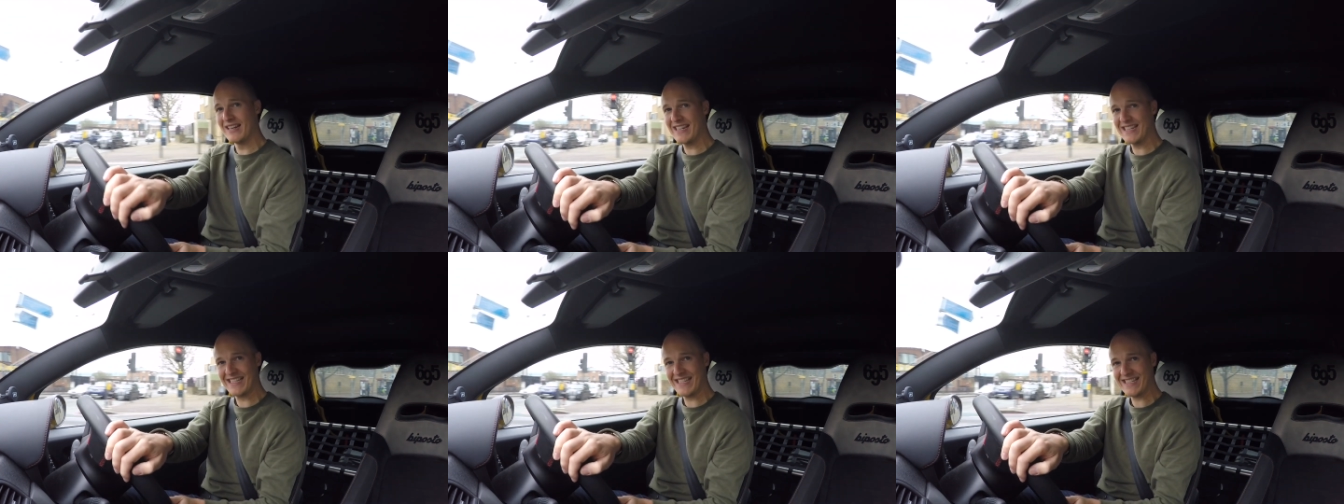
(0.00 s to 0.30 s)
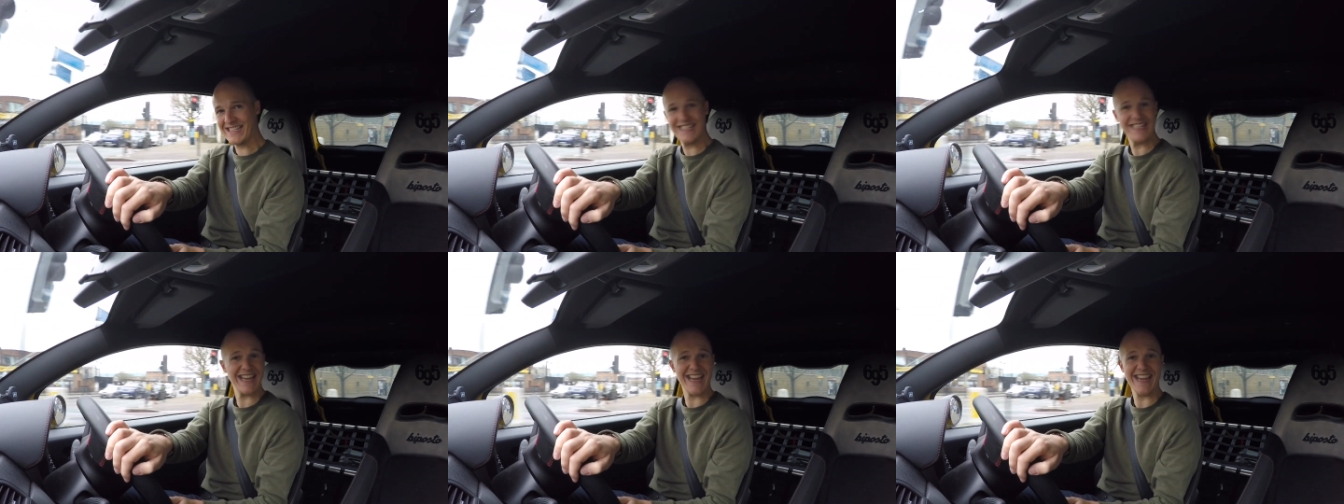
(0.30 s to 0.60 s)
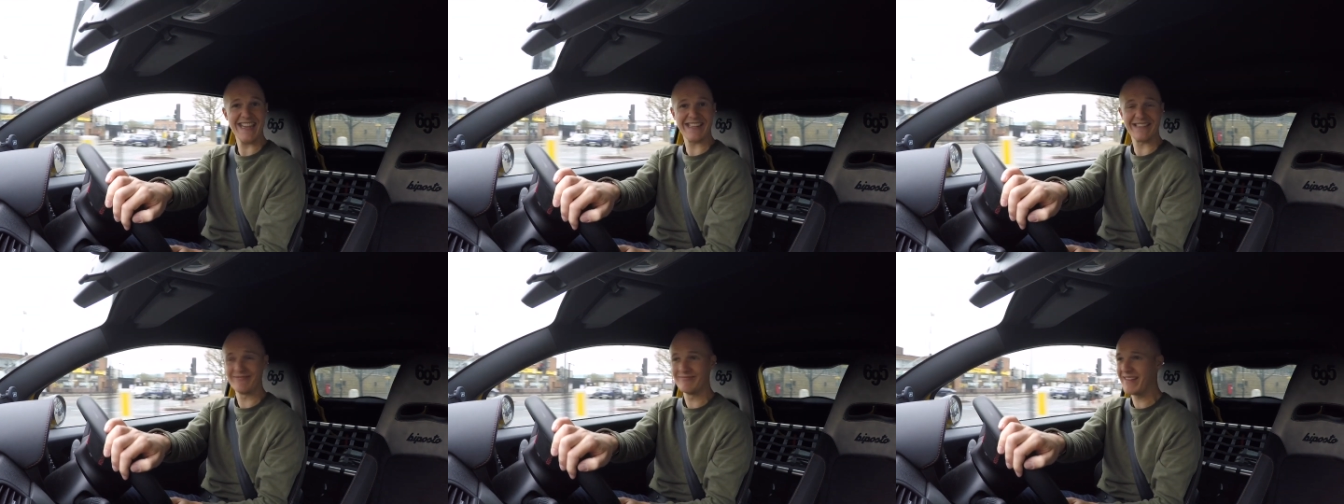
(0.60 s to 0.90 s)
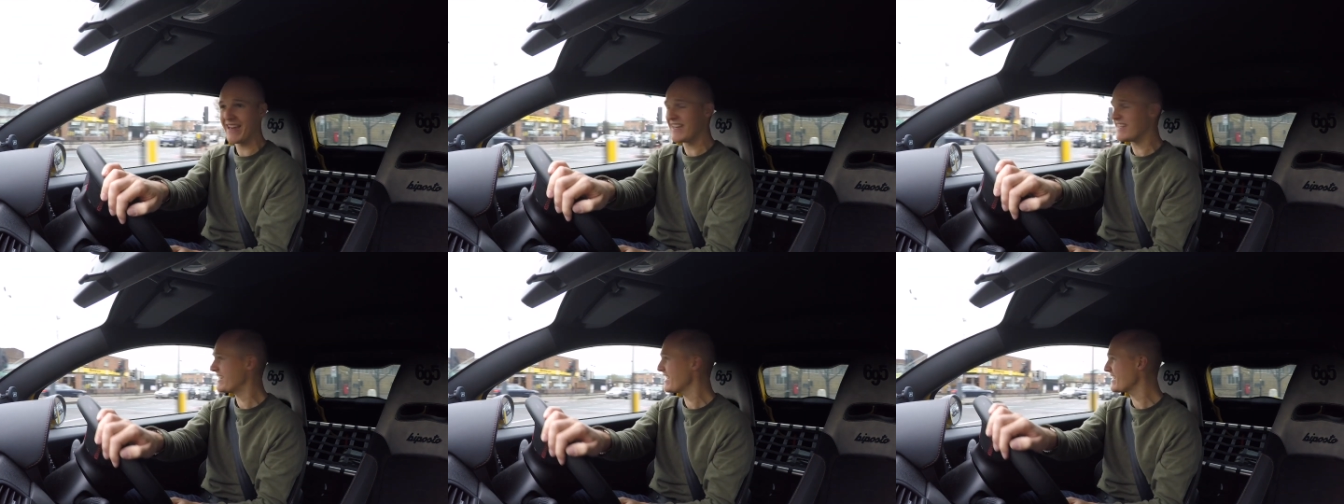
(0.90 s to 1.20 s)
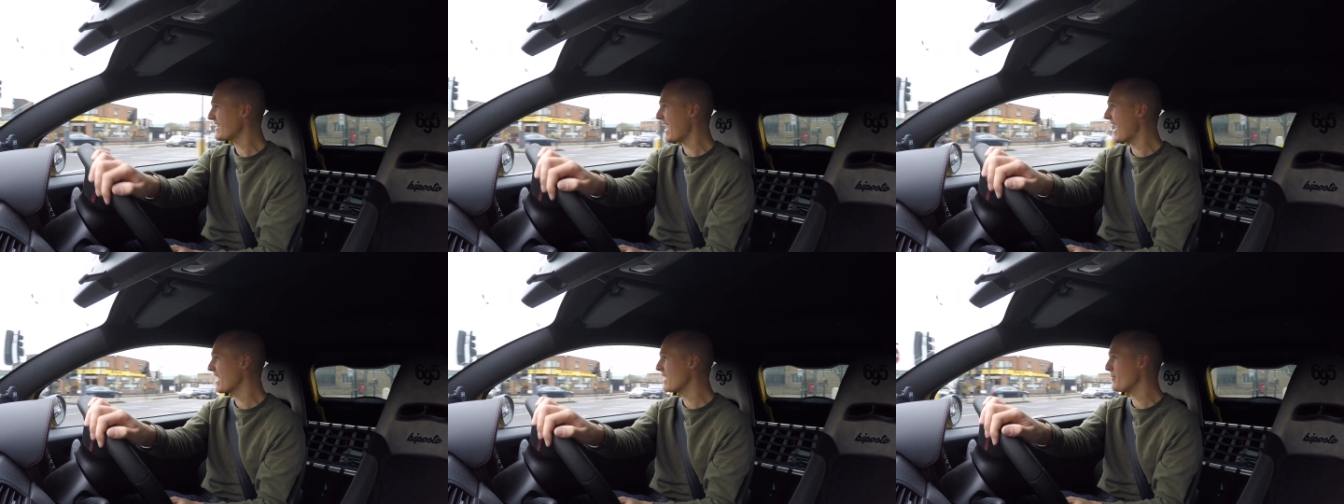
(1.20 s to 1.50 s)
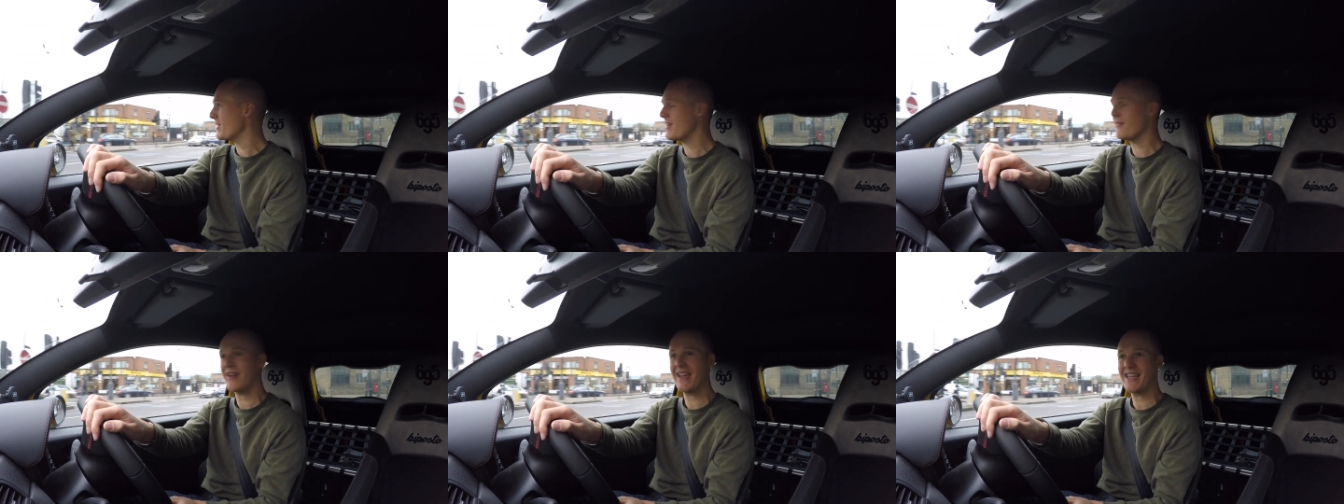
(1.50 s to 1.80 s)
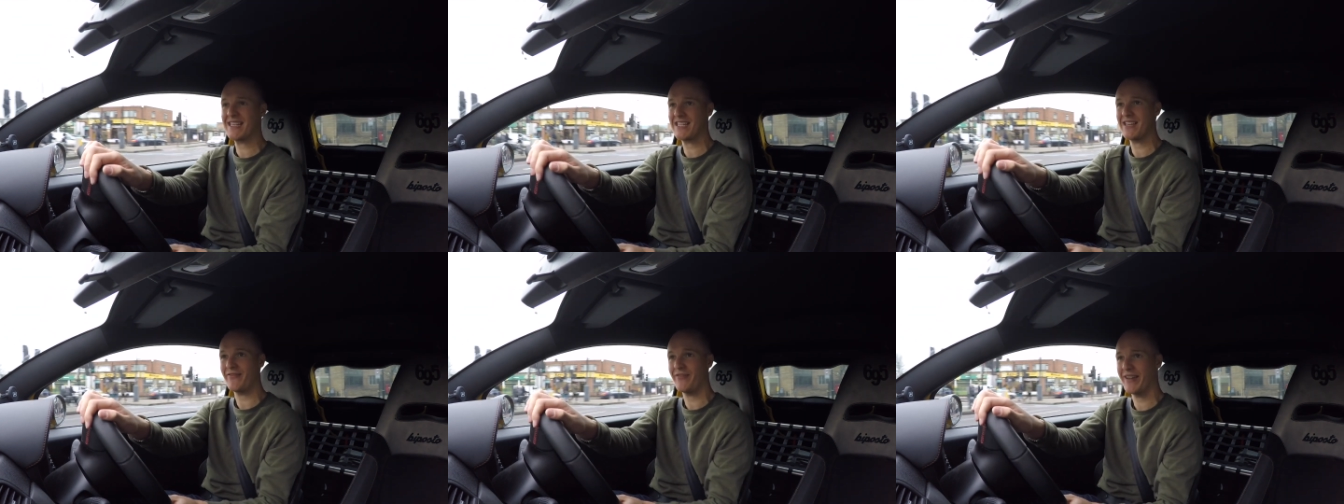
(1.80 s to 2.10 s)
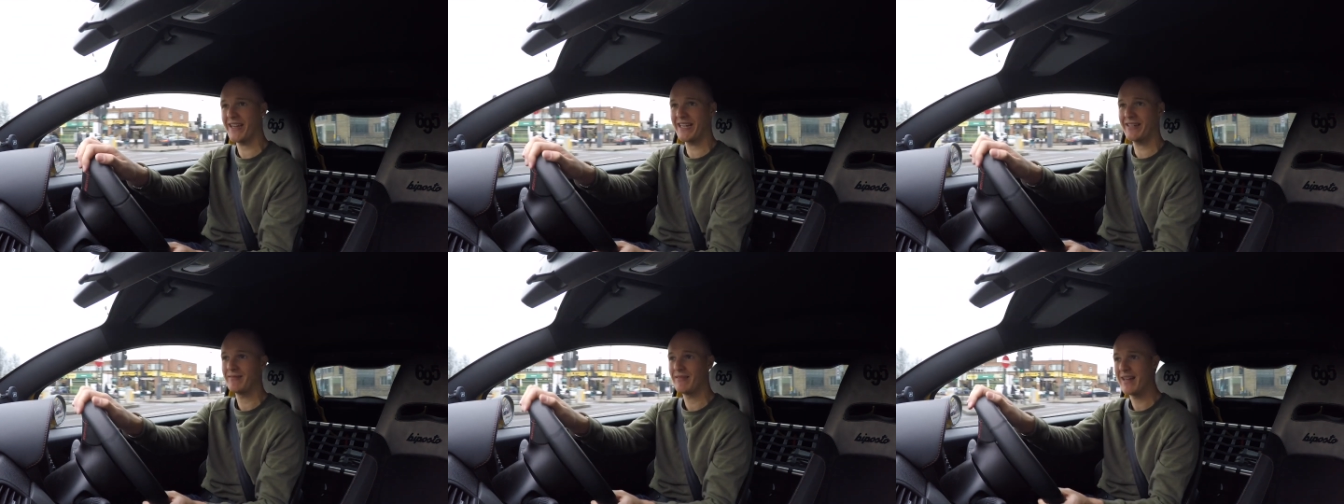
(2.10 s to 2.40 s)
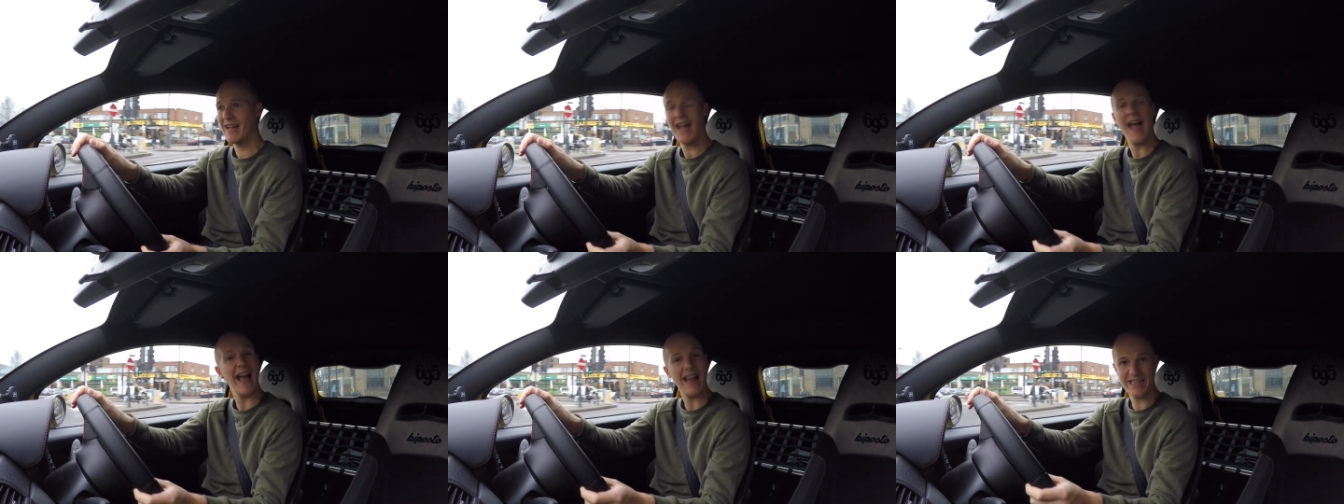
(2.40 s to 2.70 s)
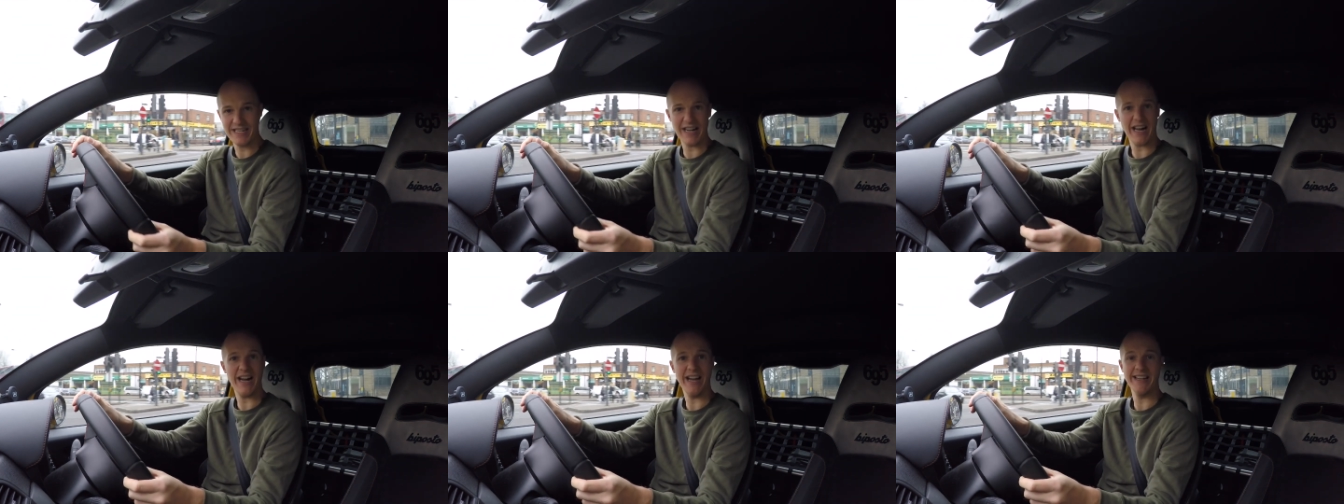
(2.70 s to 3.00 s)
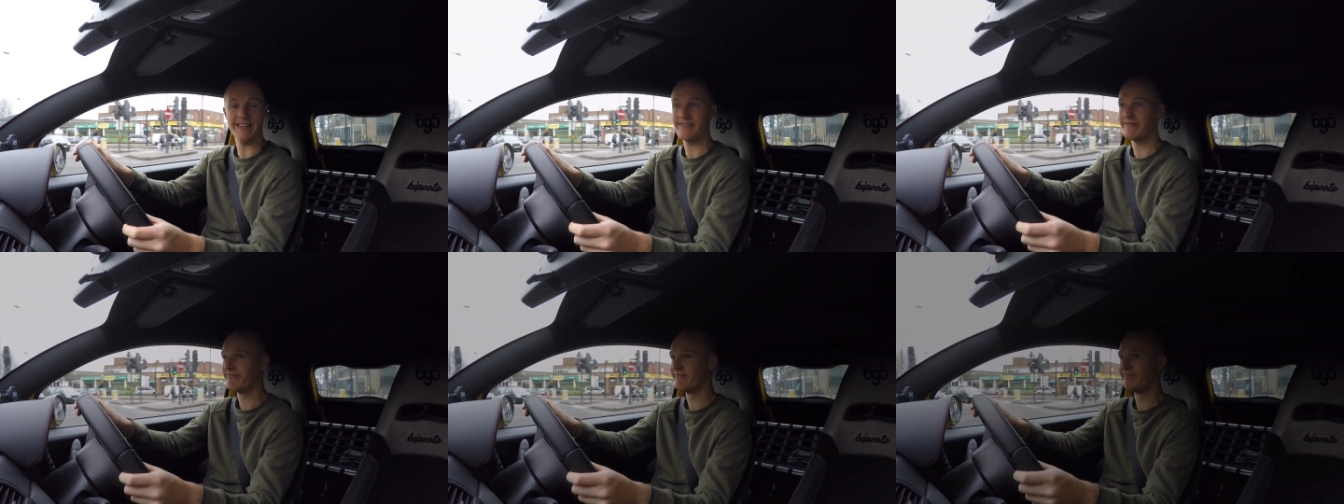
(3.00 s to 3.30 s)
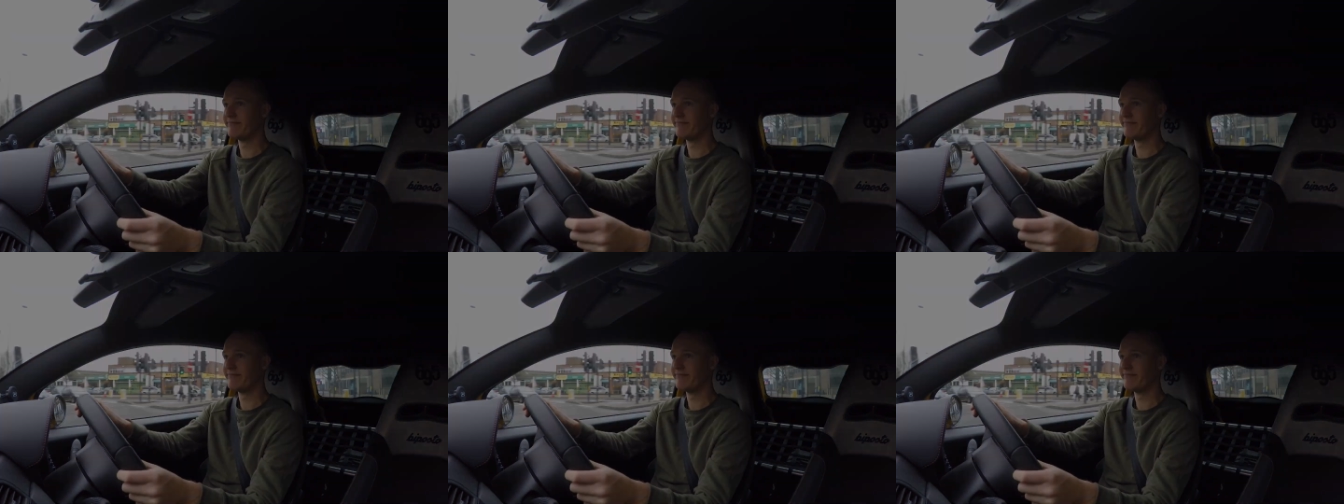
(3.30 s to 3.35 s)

It just did. It just had a bit of a hissy fit and died.